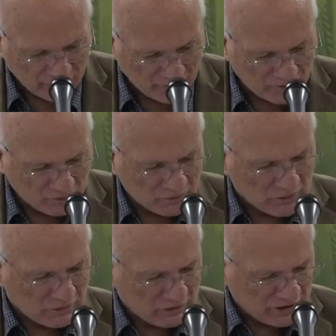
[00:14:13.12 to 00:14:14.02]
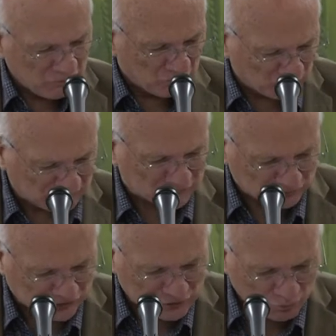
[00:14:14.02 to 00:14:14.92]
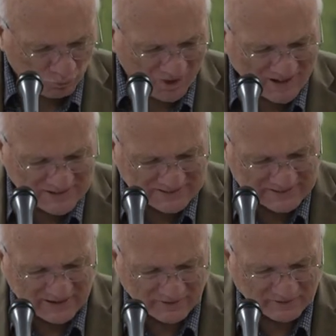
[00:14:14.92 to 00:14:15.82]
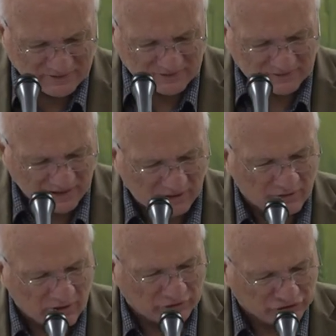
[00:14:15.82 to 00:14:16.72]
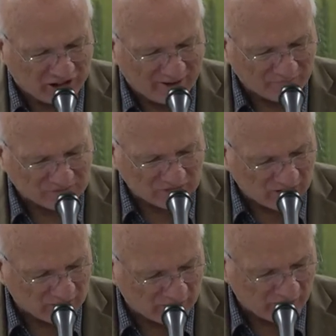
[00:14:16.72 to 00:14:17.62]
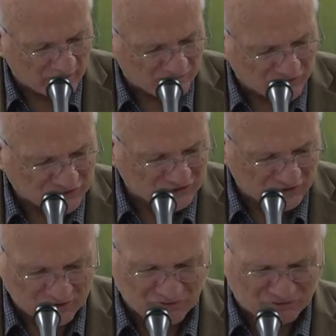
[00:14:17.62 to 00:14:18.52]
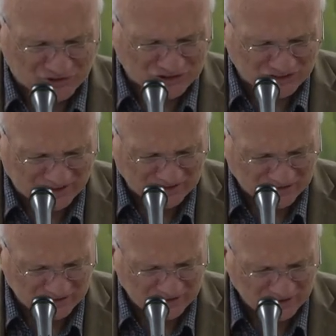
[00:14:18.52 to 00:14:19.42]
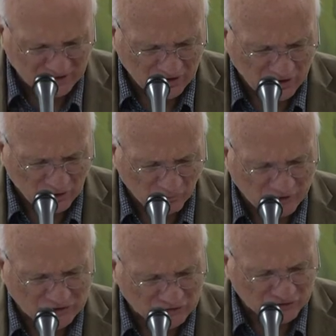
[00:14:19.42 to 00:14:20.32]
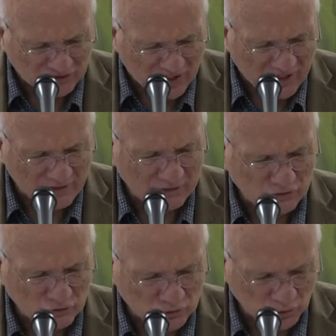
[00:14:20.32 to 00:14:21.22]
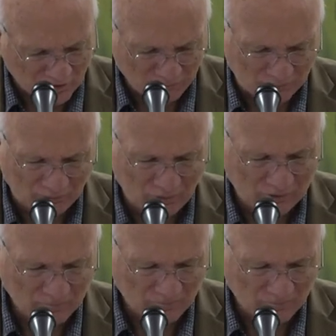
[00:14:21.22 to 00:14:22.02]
know, it was just one sentence that James said in our verse here, verse 19 we should not trouble